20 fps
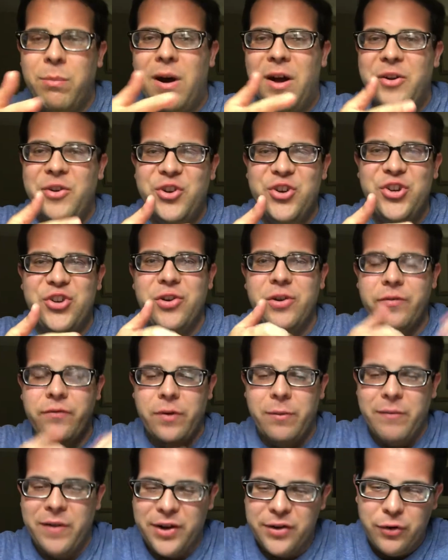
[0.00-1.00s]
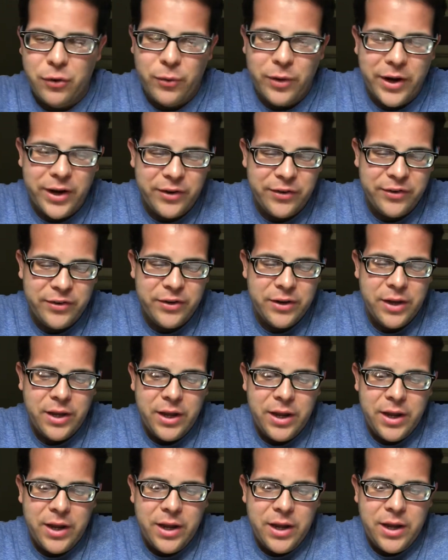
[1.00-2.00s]
Bunch from Victorious.
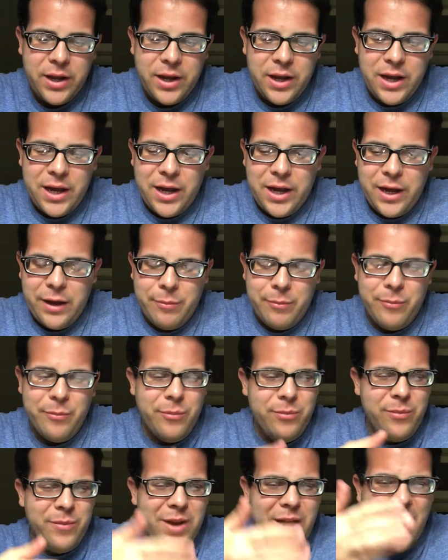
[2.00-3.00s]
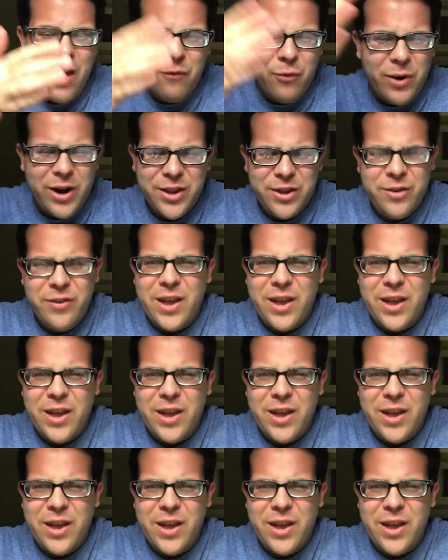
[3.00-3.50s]
I've wanted to